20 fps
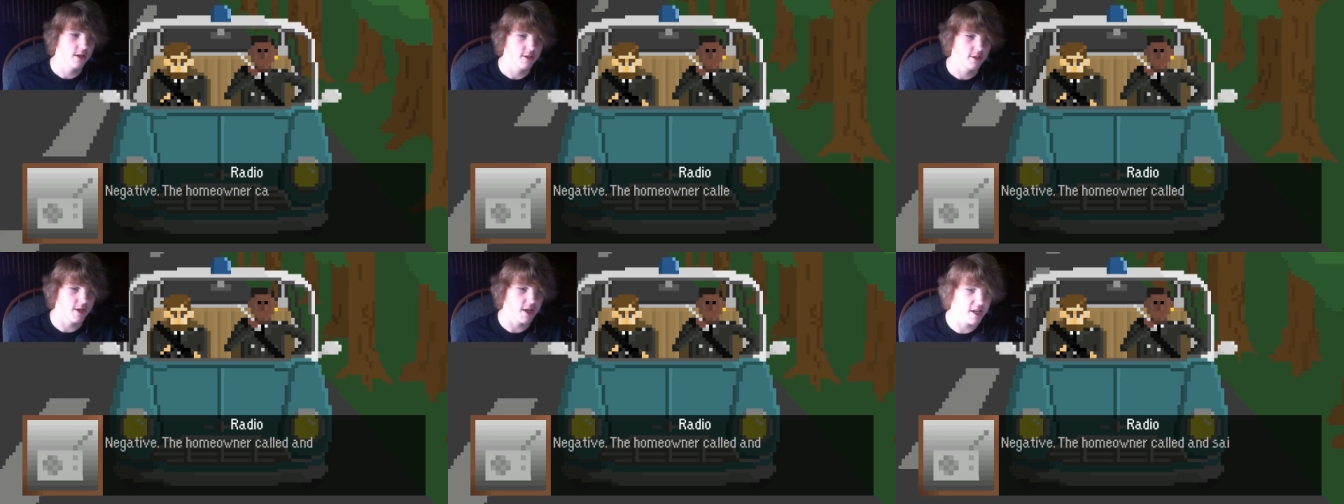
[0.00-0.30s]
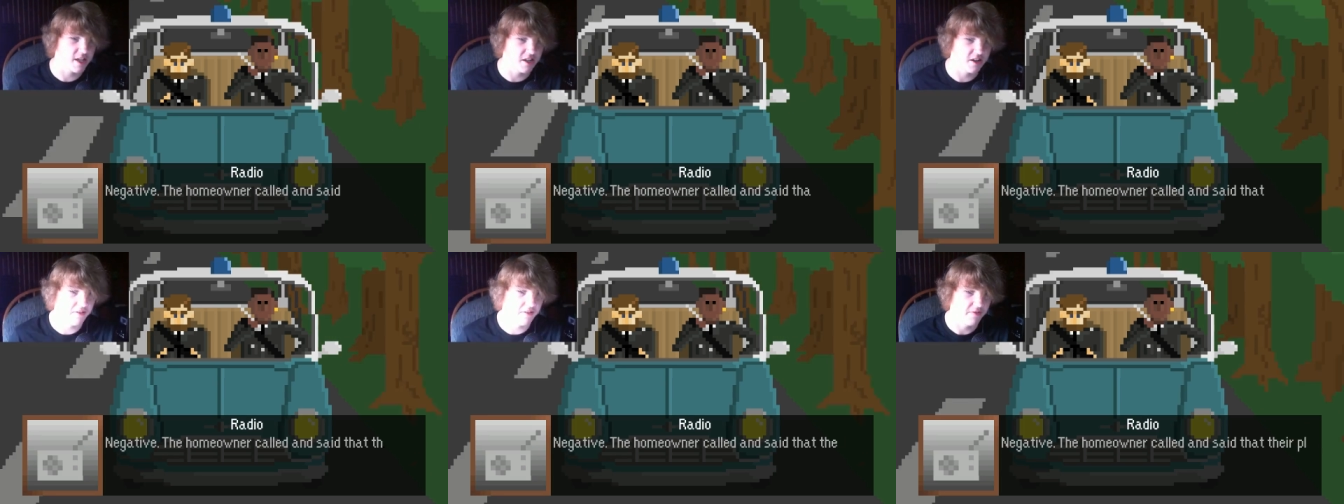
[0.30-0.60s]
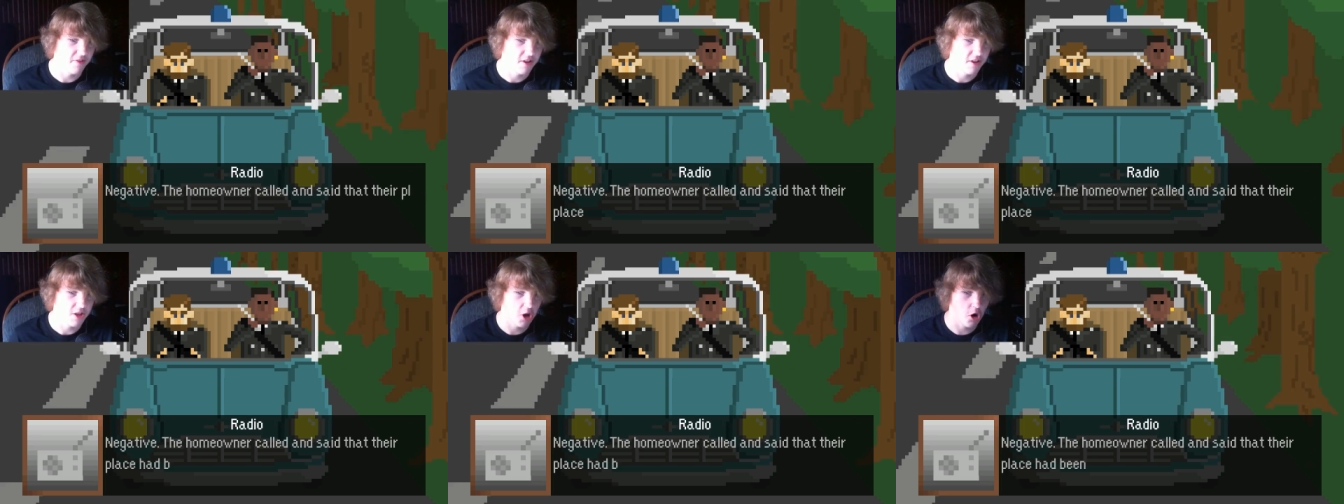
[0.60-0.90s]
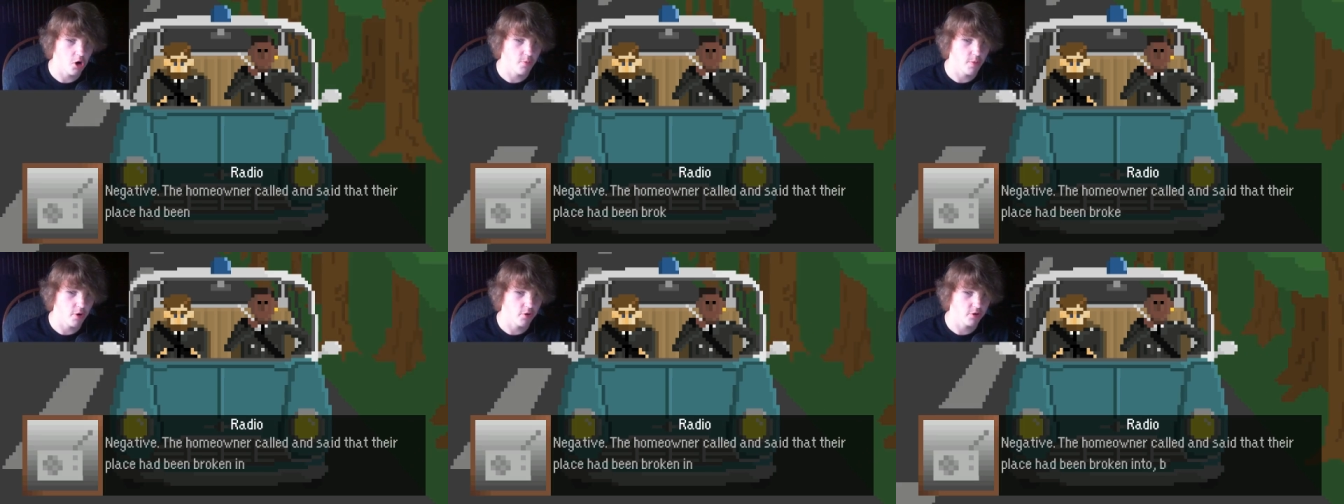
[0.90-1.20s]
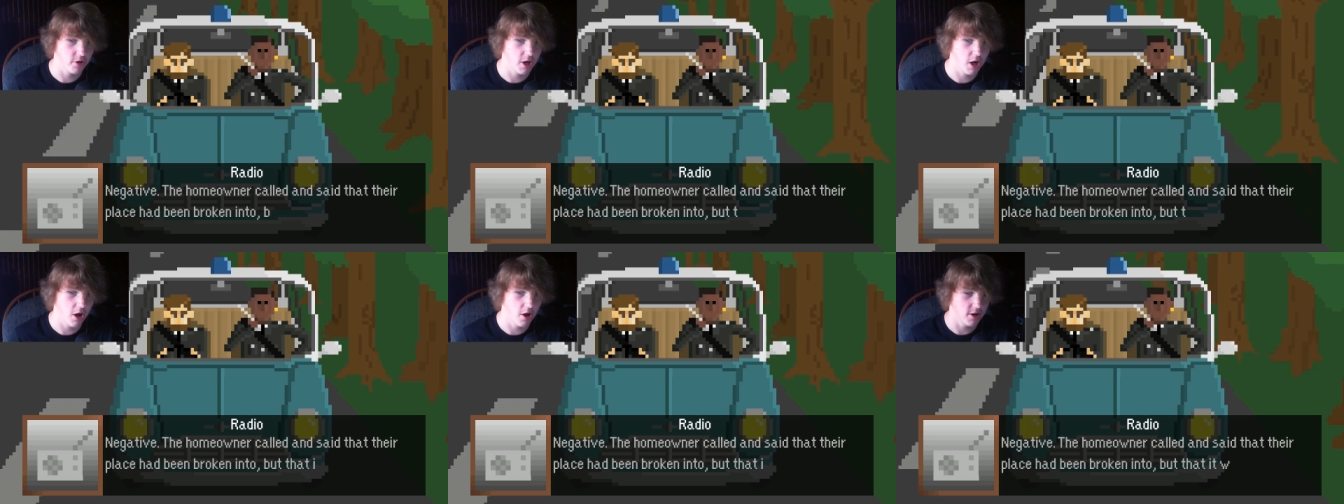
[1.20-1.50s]
Negative. The
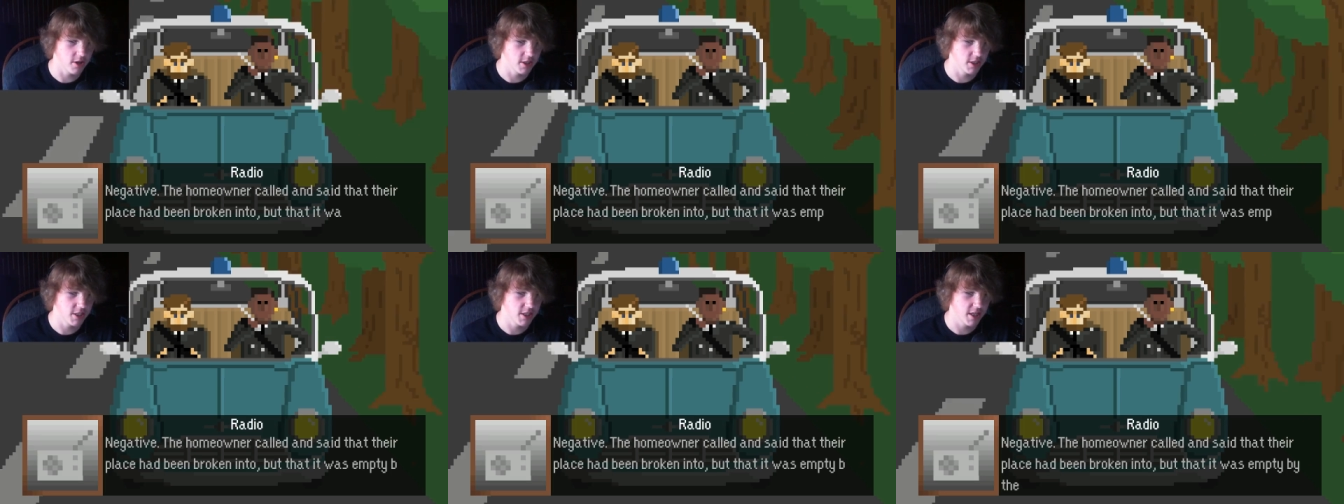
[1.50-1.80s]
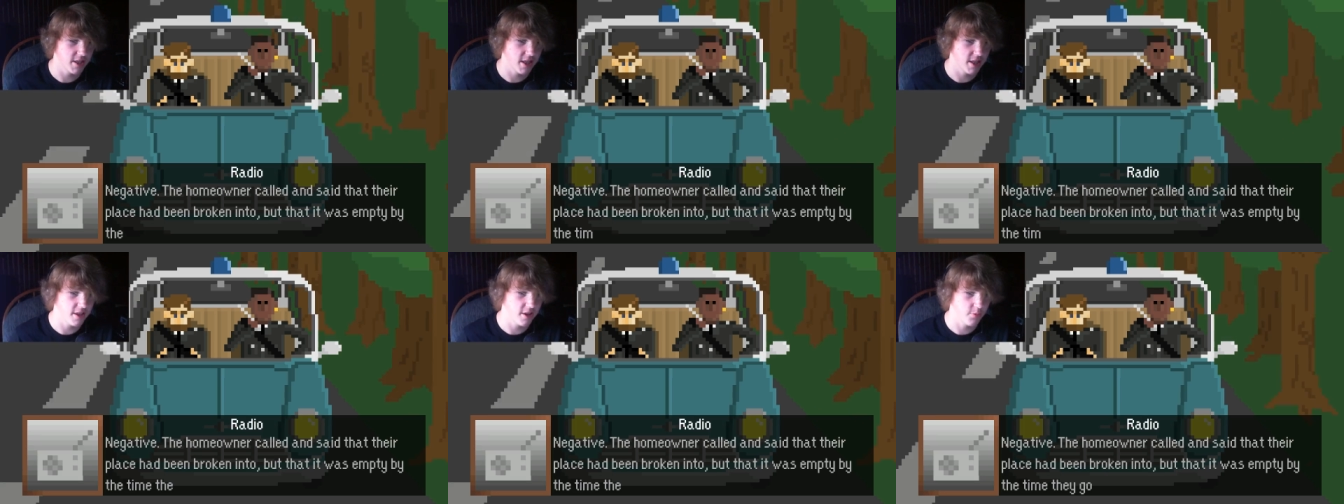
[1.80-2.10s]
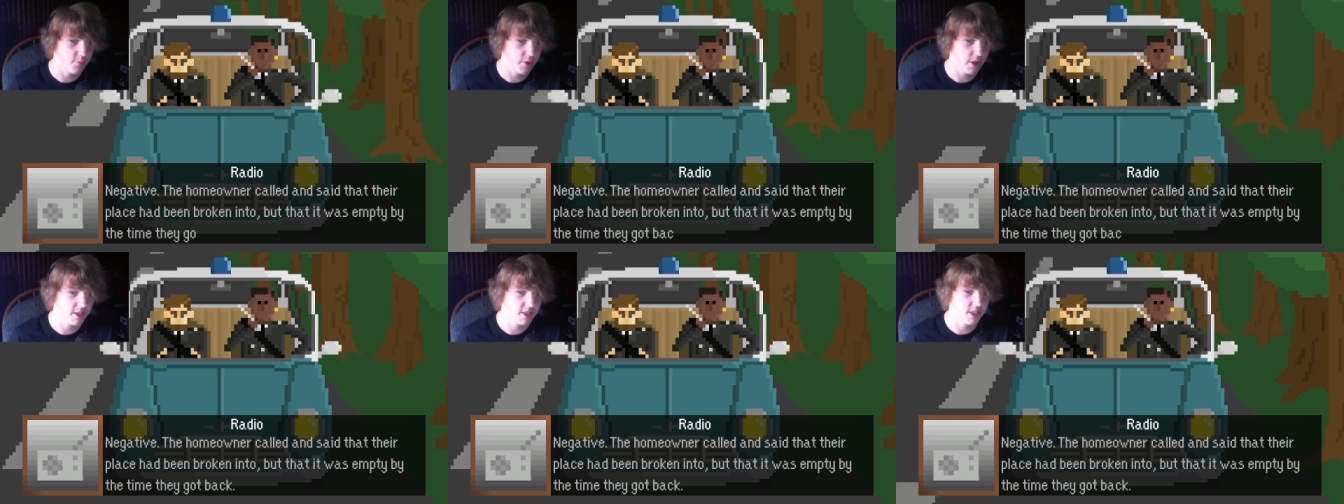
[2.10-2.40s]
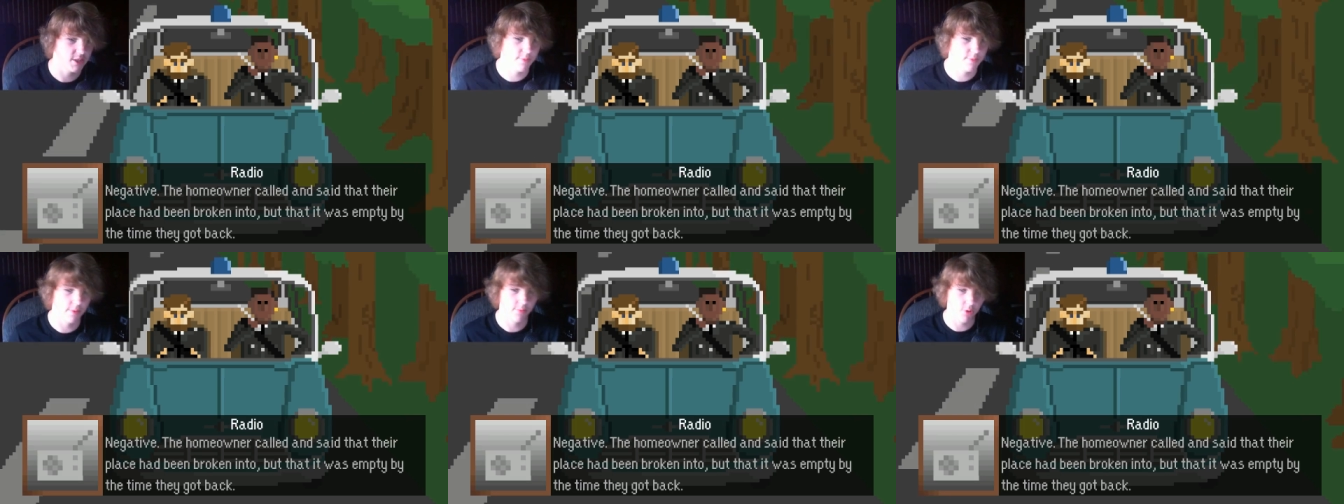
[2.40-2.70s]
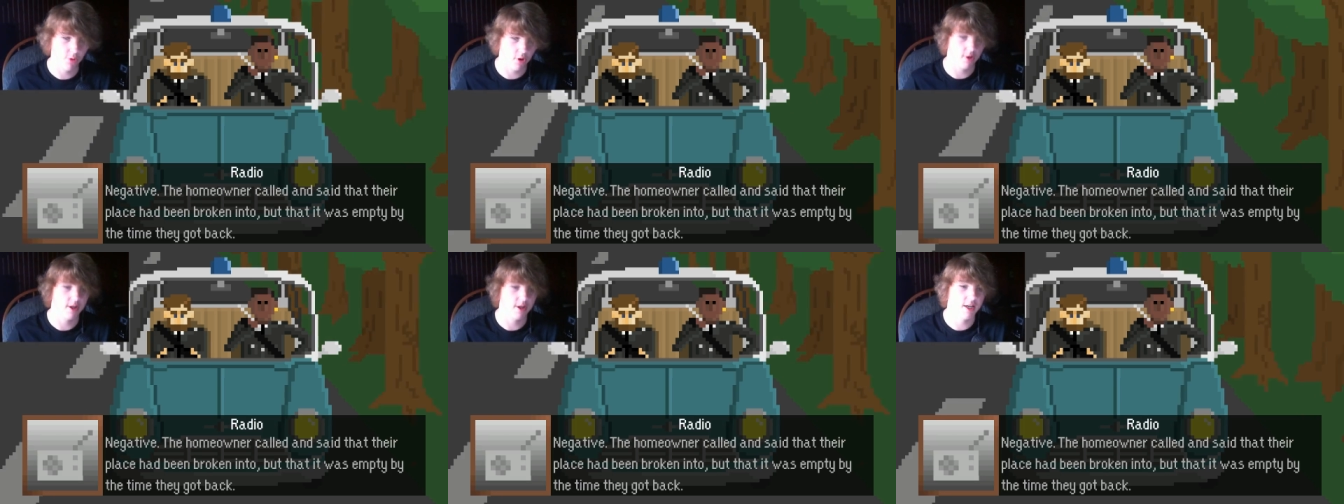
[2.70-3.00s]
homeowner called and said that their place has been
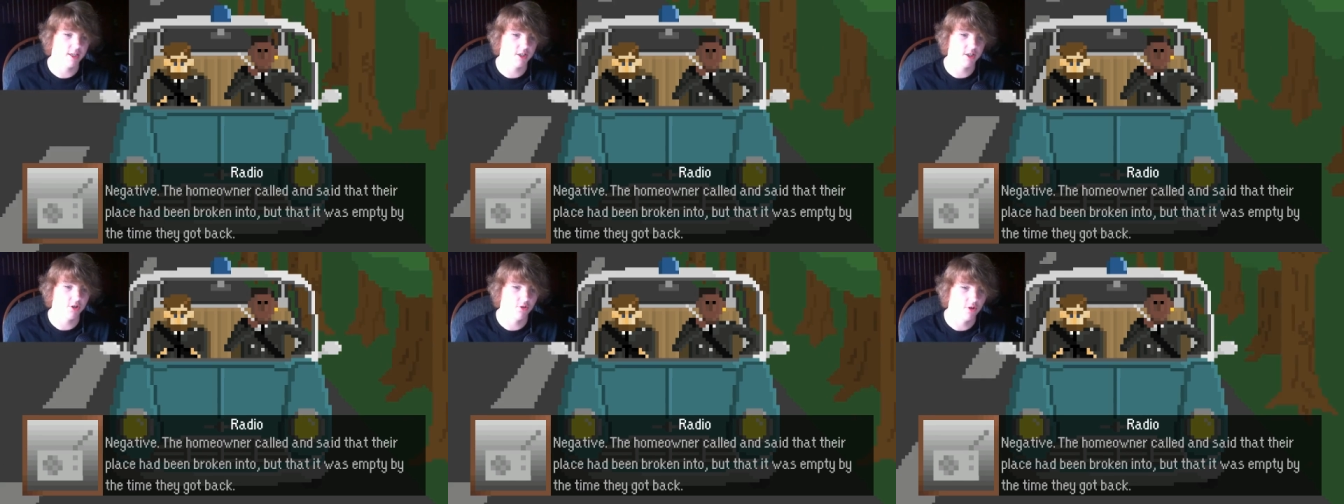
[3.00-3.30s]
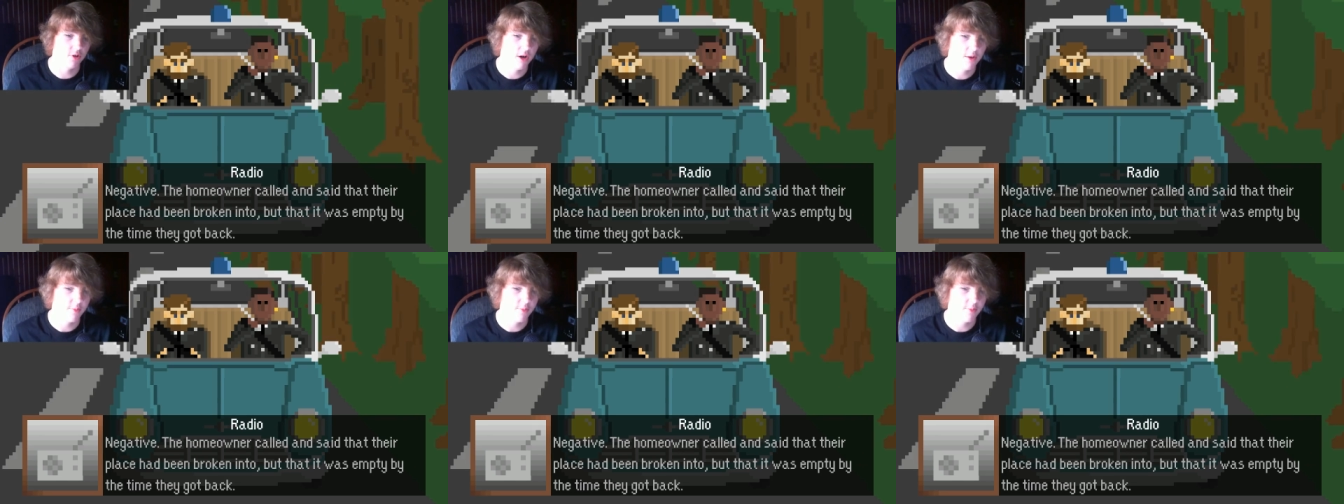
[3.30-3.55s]
broken into,